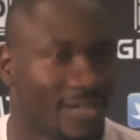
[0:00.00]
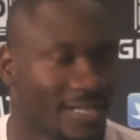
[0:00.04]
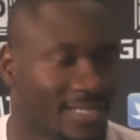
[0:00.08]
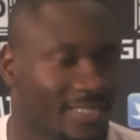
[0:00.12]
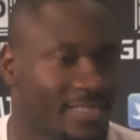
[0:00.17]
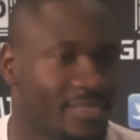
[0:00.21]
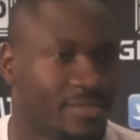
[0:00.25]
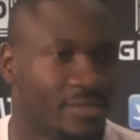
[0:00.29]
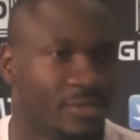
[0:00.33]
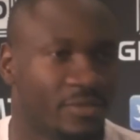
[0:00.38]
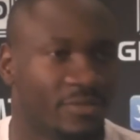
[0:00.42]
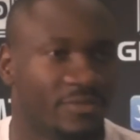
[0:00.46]

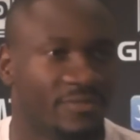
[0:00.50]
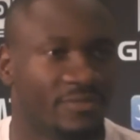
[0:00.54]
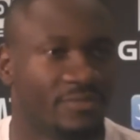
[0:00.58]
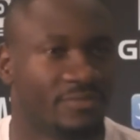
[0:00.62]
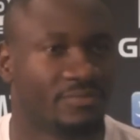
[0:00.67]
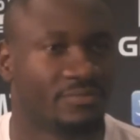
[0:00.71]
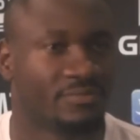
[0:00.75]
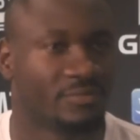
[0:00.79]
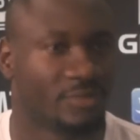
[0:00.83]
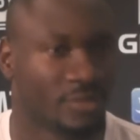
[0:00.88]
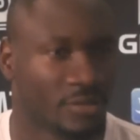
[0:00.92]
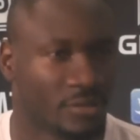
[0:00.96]
Vakhitov,
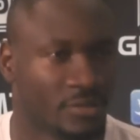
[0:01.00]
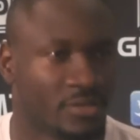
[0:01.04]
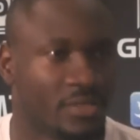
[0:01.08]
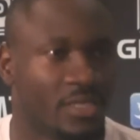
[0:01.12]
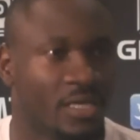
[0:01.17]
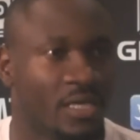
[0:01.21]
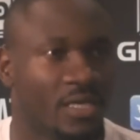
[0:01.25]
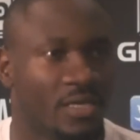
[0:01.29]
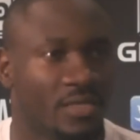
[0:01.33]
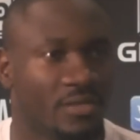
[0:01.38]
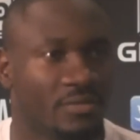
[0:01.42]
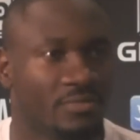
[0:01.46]
good
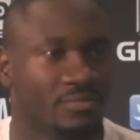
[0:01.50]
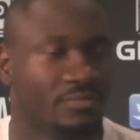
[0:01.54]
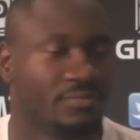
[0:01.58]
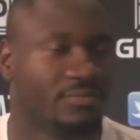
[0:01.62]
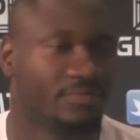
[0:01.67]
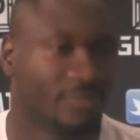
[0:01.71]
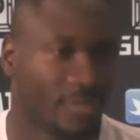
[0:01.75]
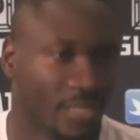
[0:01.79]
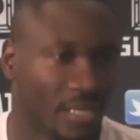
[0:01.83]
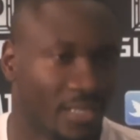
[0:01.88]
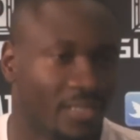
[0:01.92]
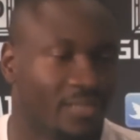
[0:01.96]
guy,
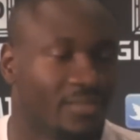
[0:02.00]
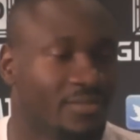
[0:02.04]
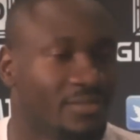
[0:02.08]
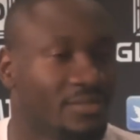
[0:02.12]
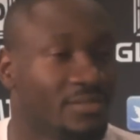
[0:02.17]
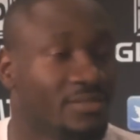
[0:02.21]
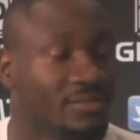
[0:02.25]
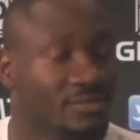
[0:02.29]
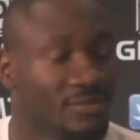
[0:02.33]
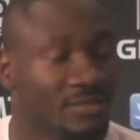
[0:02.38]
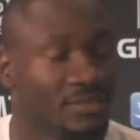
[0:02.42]
young,